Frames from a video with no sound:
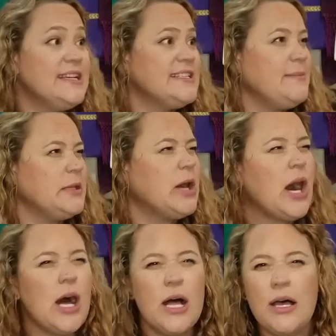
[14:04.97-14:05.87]
to be
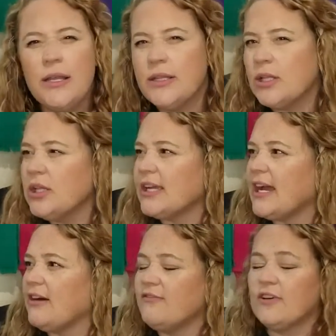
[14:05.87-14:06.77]
on the
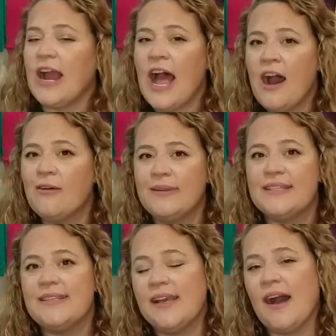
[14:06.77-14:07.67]
lookout for how we
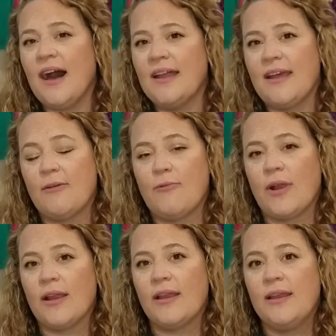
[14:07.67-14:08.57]
see God at
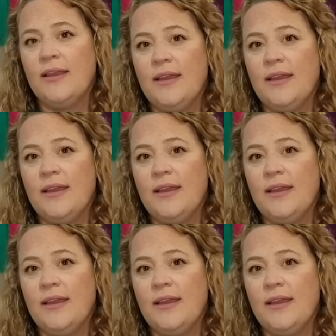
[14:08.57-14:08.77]
work.